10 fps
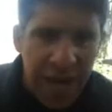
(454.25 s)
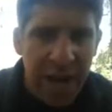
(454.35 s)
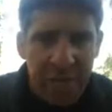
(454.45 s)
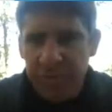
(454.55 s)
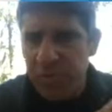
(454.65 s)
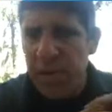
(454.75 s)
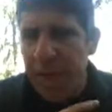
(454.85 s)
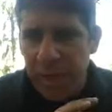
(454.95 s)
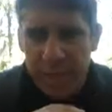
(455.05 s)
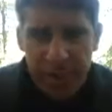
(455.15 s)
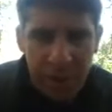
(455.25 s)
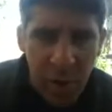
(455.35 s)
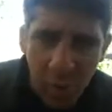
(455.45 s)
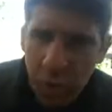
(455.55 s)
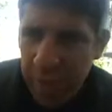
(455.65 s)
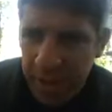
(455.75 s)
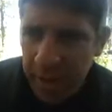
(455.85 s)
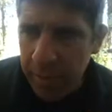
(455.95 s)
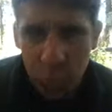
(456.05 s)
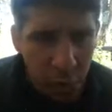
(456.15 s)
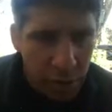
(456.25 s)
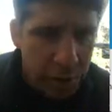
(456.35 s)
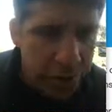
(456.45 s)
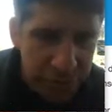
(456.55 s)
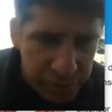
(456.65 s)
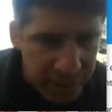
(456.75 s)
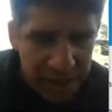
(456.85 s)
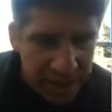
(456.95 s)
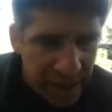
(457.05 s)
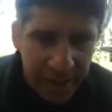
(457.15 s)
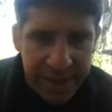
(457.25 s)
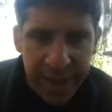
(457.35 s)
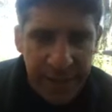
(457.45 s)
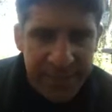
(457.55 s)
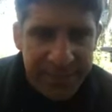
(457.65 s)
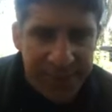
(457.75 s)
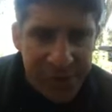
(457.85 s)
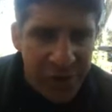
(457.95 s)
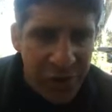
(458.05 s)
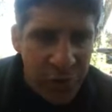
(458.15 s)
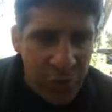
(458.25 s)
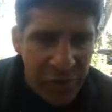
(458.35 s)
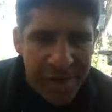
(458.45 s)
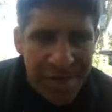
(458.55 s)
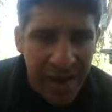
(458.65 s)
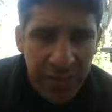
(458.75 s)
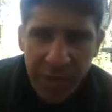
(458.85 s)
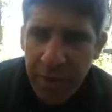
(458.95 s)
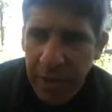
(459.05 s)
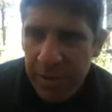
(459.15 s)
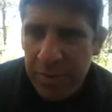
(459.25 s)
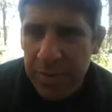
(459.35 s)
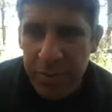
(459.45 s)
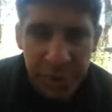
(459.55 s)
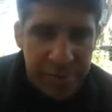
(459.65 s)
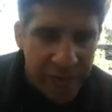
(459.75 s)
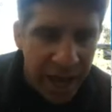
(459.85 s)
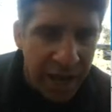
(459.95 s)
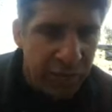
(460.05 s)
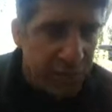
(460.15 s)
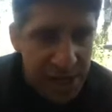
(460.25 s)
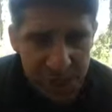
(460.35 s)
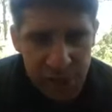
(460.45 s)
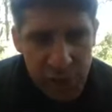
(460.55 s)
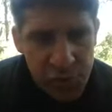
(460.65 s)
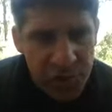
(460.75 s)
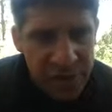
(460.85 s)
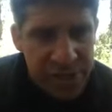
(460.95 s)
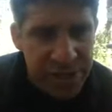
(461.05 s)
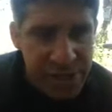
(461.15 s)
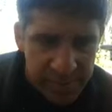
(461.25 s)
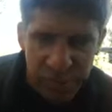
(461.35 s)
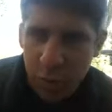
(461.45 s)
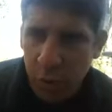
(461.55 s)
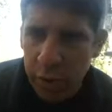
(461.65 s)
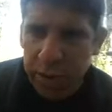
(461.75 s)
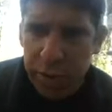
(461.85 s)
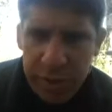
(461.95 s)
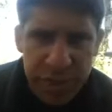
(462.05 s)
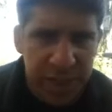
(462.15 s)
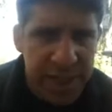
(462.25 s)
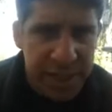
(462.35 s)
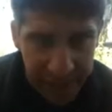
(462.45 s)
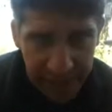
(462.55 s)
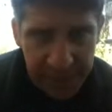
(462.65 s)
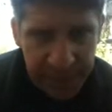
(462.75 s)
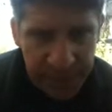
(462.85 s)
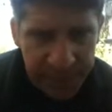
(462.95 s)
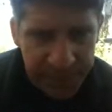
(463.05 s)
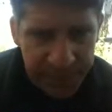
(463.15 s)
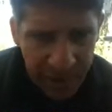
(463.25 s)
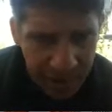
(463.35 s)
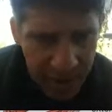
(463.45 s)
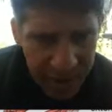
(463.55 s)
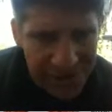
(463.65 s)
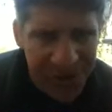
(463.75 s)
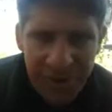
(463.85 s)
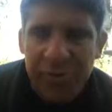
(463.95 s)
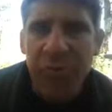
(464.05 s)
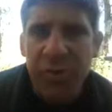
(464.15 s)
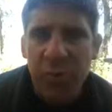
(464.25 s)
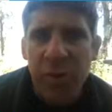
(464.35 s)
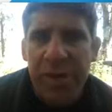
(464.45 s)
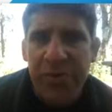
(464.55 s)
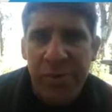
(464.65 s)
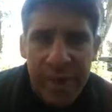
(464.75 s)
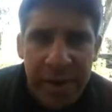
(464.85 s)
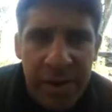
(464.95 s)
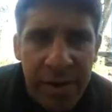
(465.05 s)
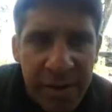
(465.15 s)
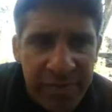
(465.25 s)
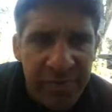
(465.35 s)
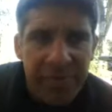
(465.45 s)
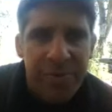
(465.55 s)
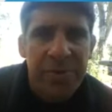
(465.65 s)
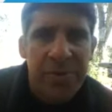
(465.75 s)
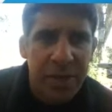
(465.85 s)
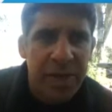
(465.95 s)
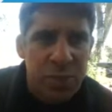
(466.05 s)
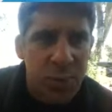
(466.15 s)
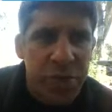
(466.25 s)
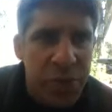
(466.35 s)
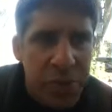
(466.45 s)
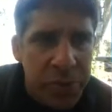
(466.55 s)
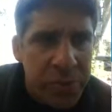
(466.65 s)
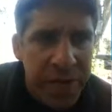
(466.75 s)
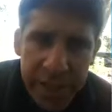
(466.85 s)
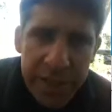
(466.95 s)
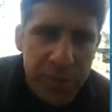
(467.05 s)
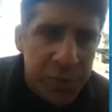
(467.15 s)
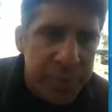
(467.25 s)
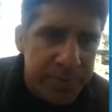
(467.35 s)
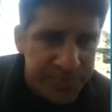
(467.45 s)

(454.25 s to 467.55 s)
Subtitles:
And if you didn't, no one would be able to walk or do anything like that. So everything, good and bad, creation, destruction, seems to work curiously together. It's an interesting way to think of things once you get into it.